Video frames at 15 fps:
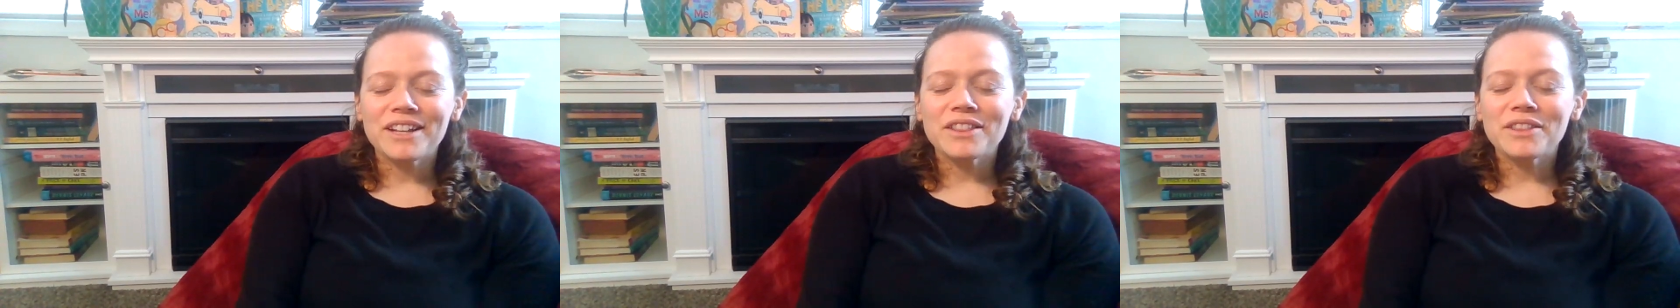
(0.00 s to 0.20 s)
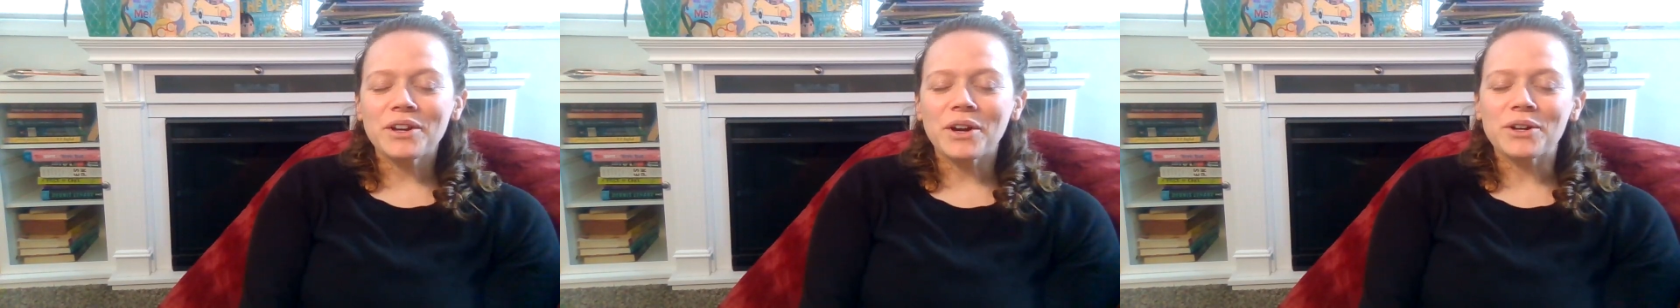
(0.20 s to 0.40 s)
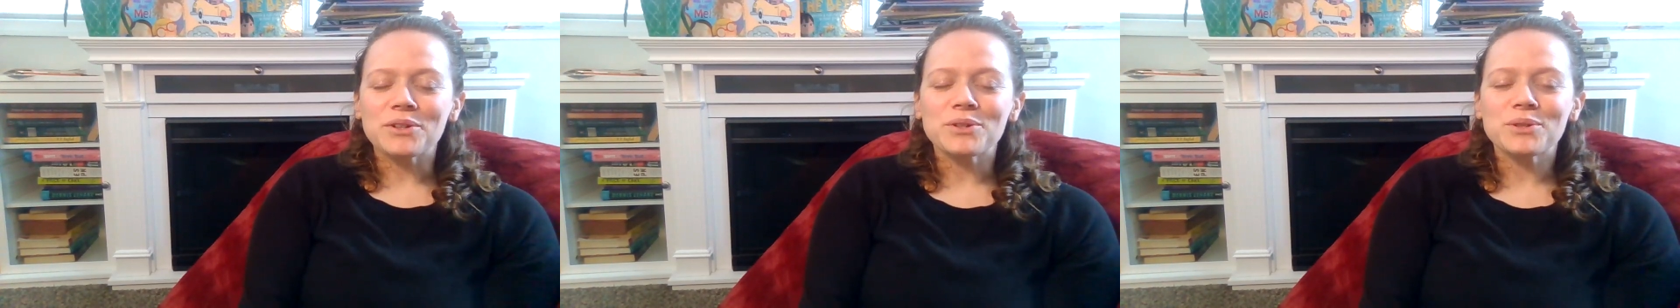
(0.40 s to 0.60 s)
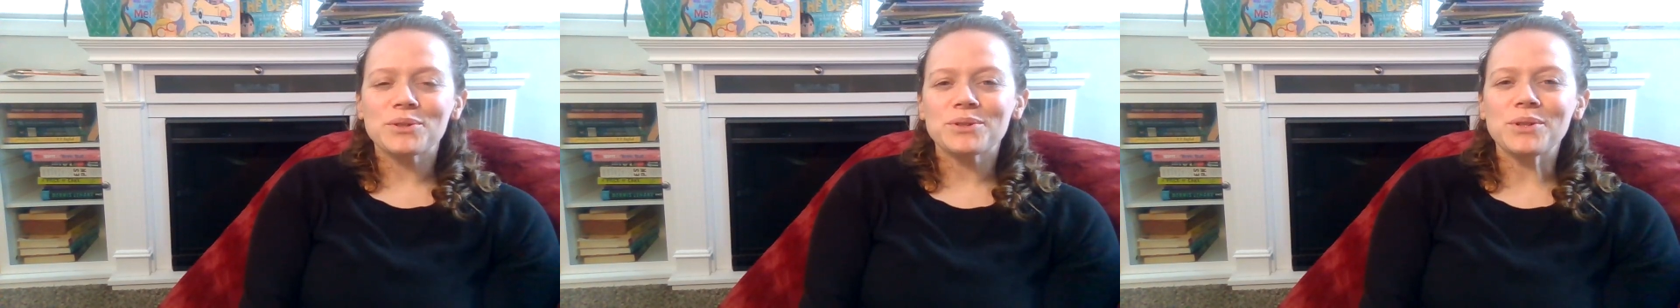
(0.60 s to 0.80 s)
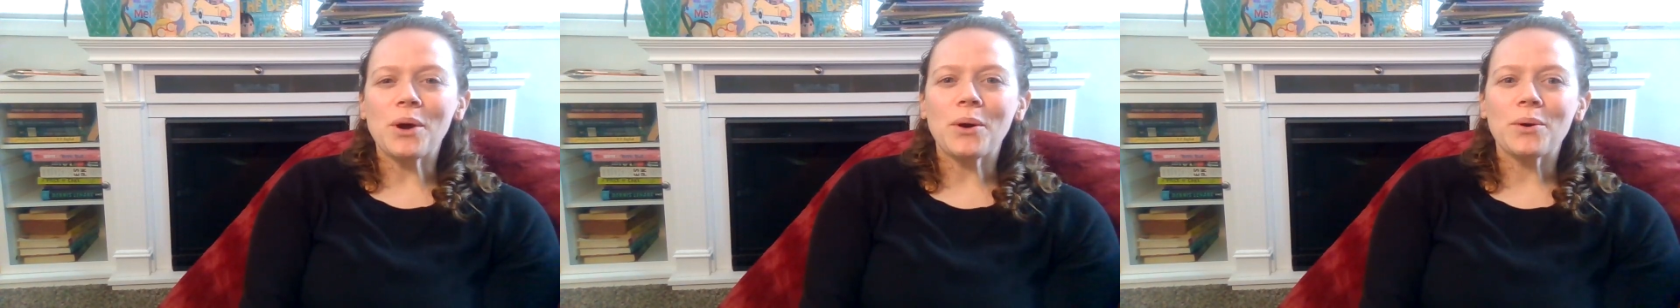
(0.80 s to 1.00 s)
There are
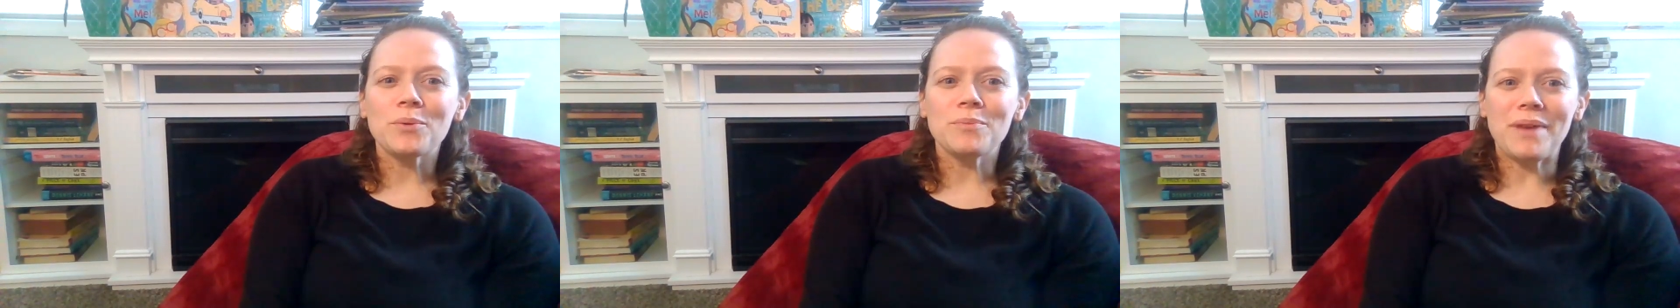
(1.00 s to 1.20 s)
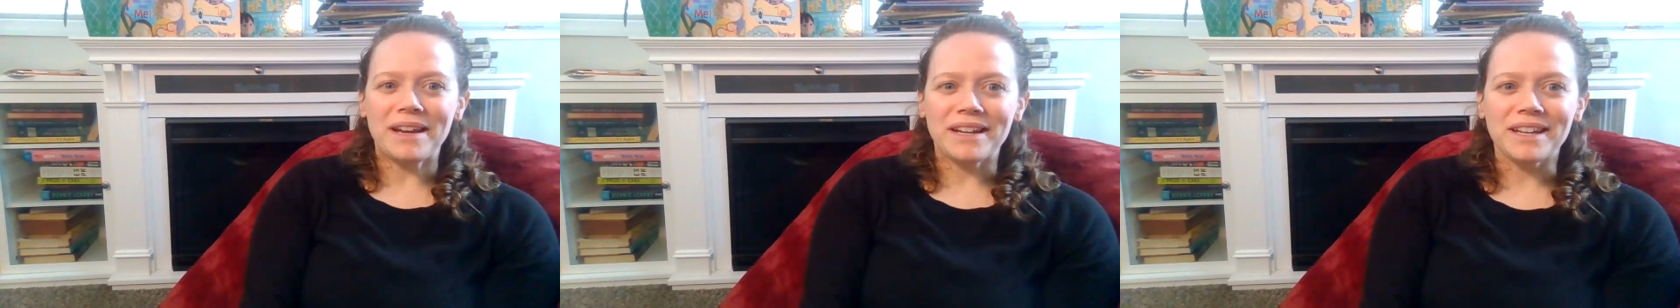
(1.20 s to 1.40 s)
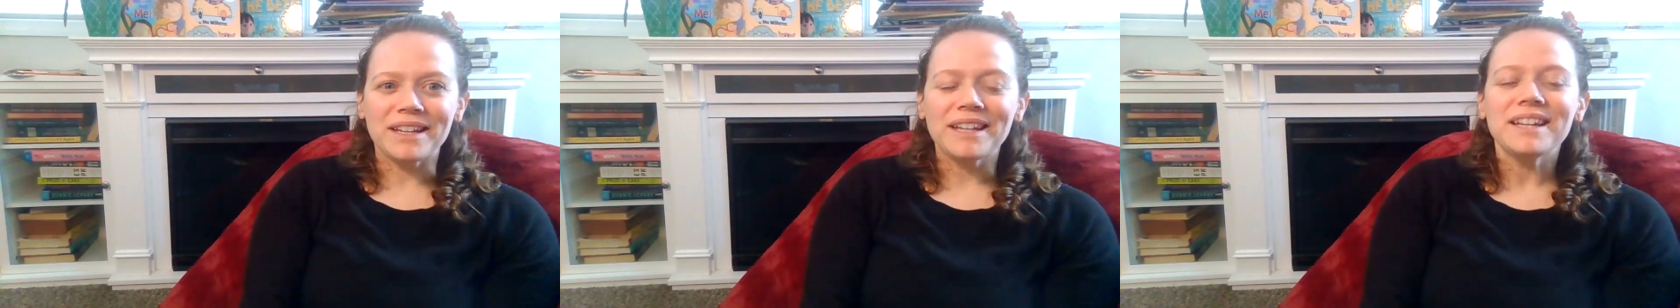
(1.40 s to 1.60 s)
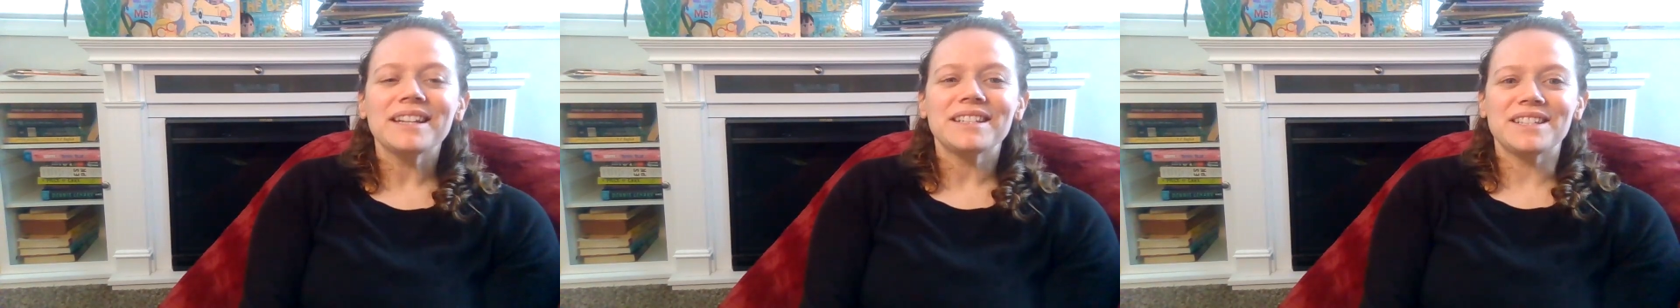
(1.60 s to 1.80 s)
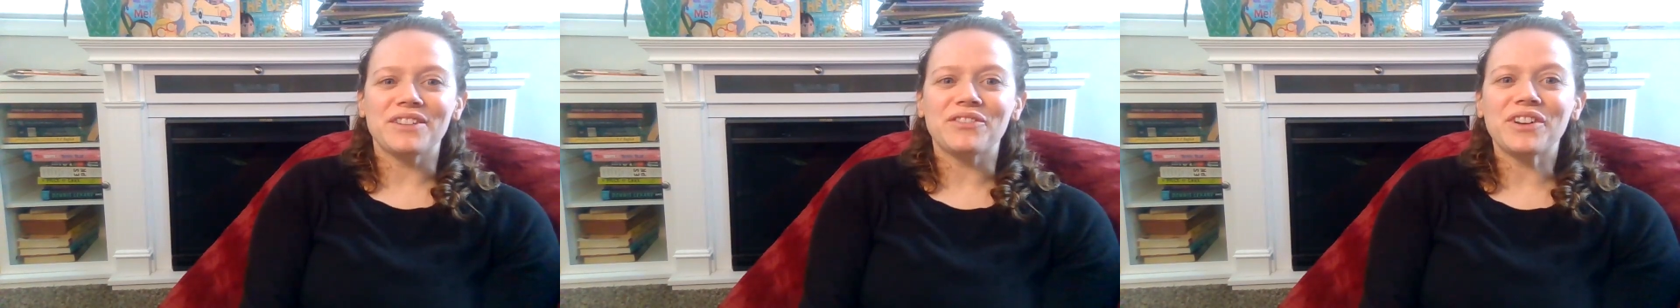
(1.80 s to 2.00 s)
so many
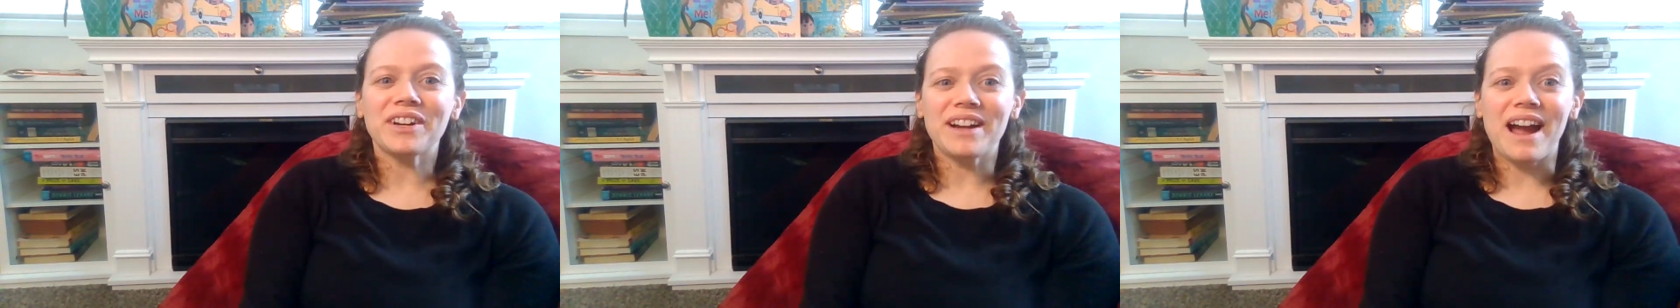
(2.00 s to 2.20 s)
different